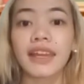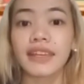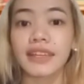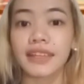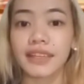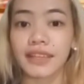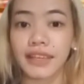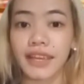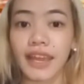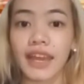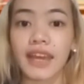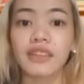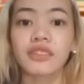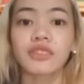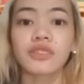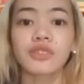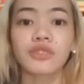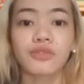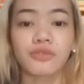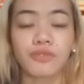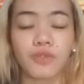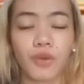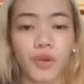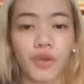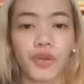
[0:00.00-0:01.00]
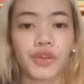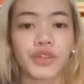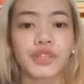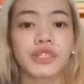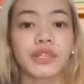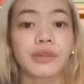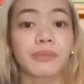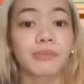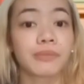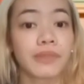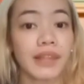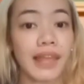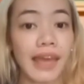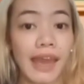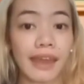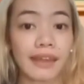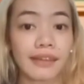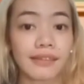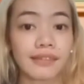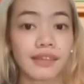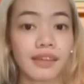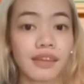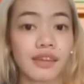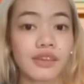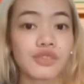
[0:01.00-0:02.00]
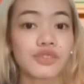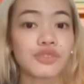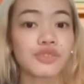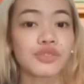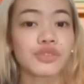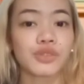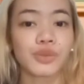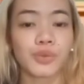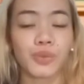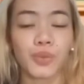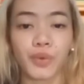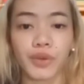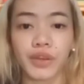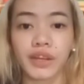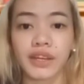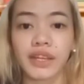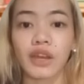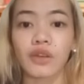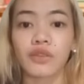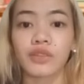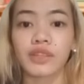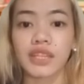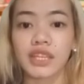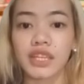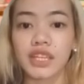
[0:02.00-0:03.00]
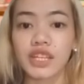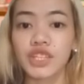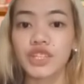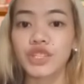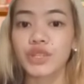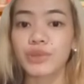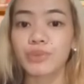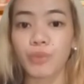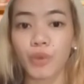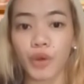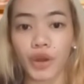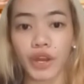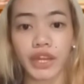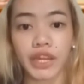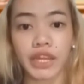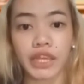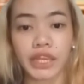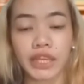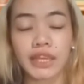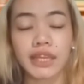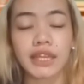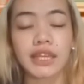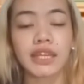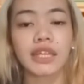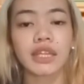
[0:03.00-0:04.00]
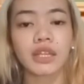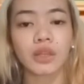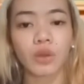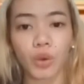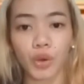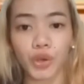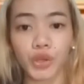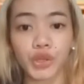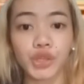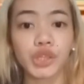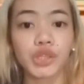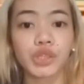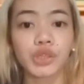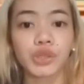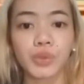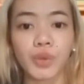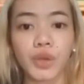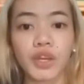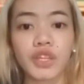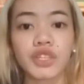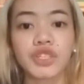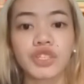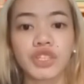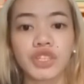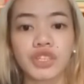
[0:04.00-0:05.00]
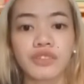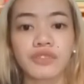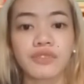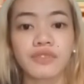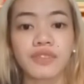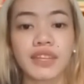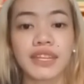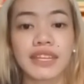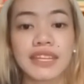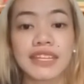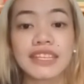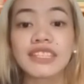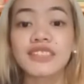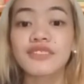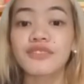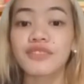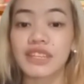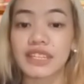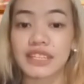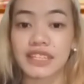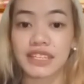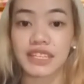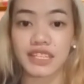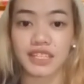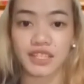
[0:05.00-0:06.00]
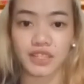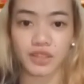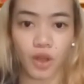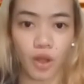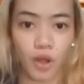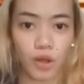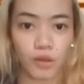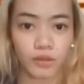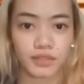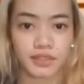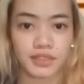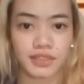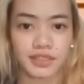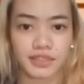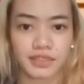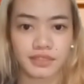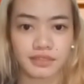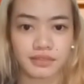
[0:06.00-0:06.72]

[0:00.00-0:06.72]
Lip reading: He had to force blank to work out each morning in order to achieve his fitness goals.